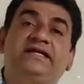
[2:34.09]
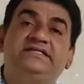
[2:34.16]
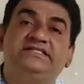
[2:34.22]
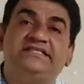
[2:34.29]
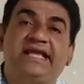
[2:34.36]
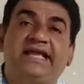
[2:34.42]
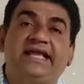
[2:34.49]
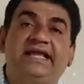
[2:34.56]

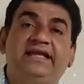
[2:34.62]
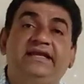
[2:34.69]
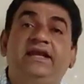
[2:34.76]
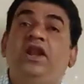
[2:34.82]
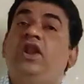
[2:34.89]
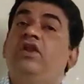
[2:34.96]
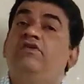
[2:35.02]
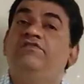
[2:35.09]
Second,
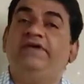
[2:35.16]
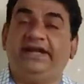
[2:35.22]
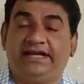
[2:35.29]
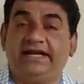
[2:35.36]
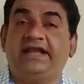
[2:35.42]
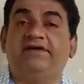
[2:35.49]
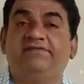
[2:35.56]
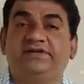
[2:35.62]

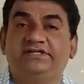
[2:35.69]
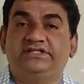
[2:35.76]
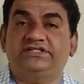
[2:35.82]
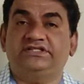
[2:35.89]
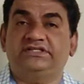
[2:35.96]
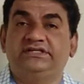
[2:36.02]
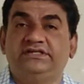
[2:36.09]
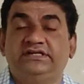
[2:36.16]
weighted
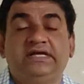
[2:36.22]
average.